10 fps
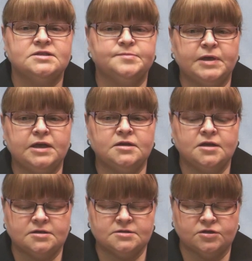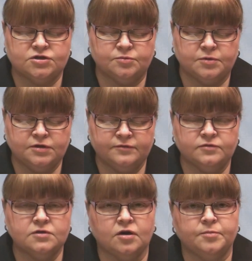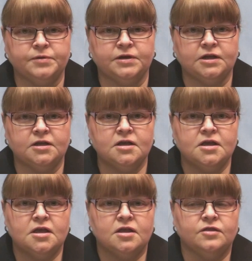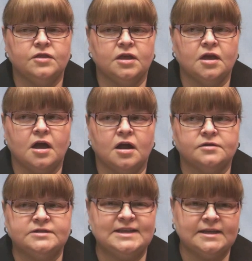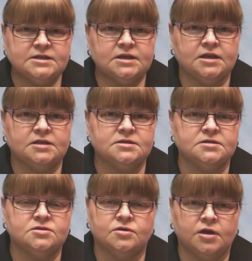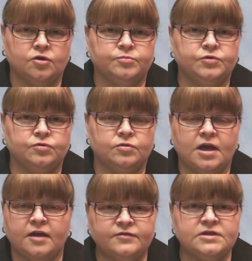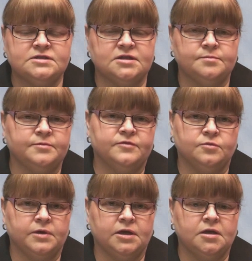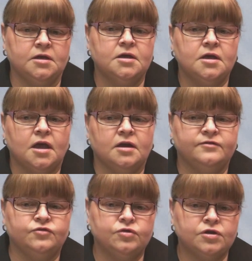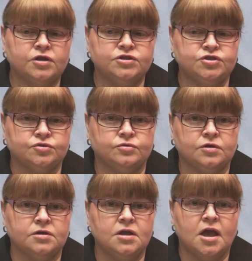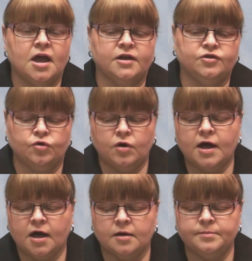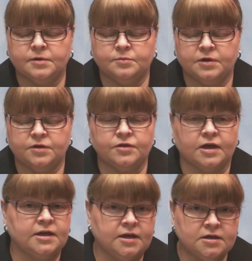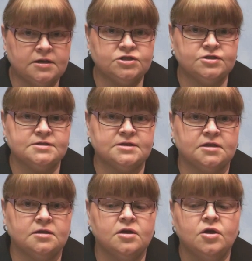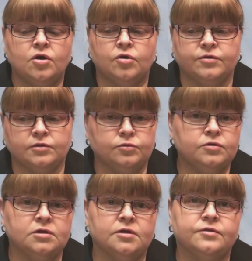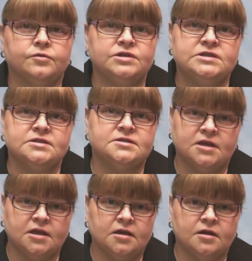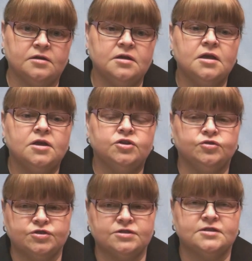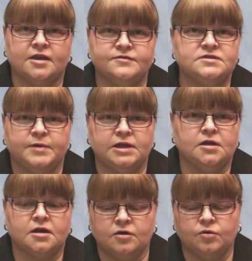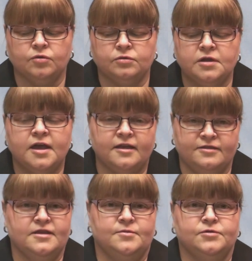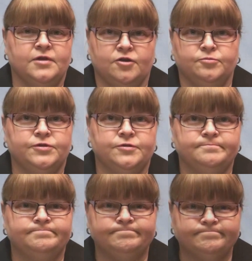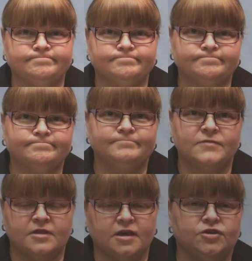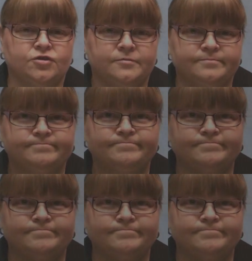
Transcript: SPAEN is such a wonderful company. They are dedicated to help you every step of the way, and if you are unsure and not happy with a care agency or the local authorities' care, you just give SPAEN a call and they will help you. Thank you.